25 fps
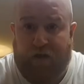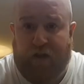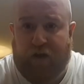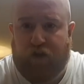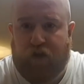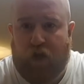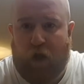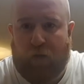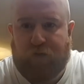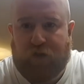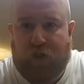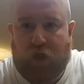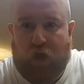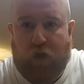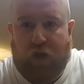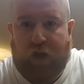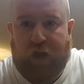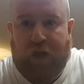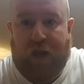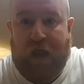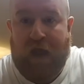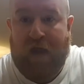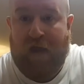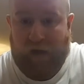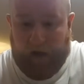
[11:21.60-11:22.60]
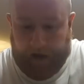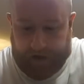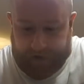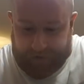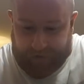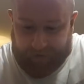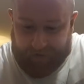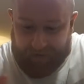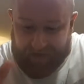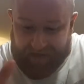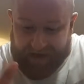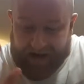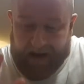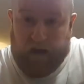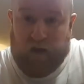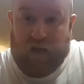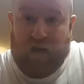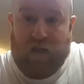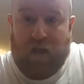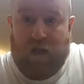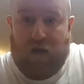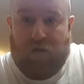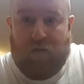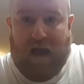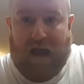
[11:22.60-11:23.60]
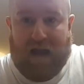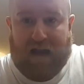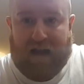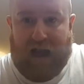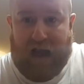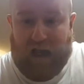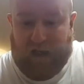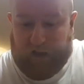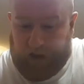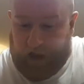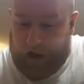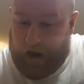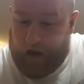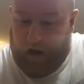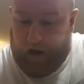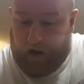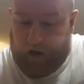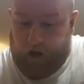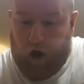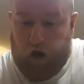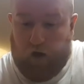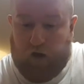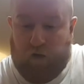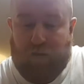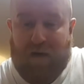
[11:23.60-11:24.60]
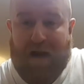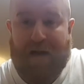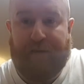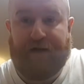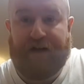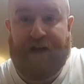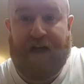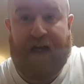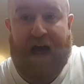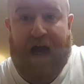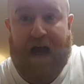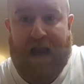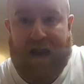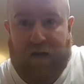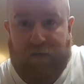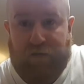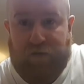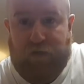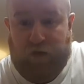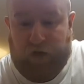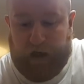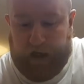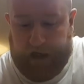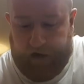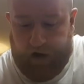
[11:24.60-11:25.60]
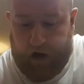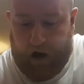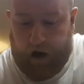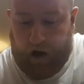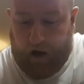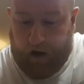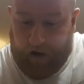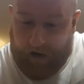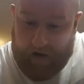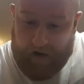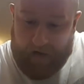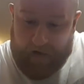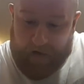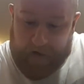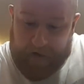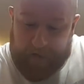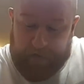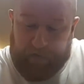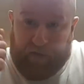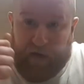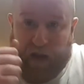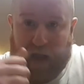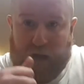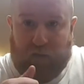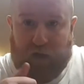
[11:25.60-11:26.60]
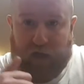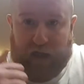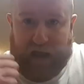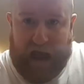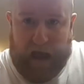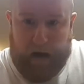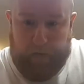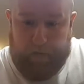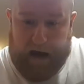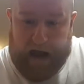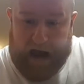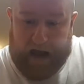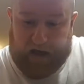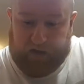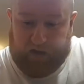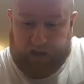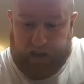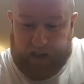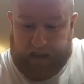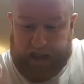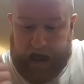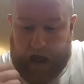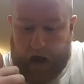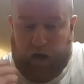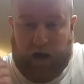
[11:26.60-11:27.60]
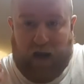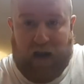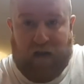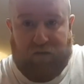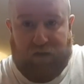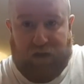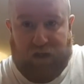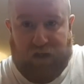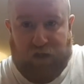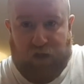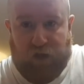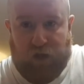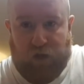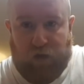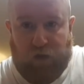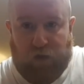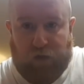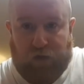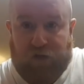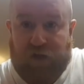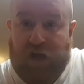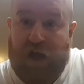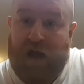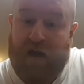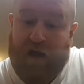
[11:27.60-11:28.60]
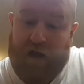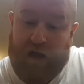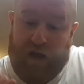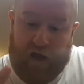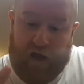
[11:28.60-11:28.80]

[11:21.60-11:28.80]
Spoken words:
And the job's a good one. Right, guys, Gordon Ramsay, I am fucking not. I'm going to get back, sit down and have these noodles.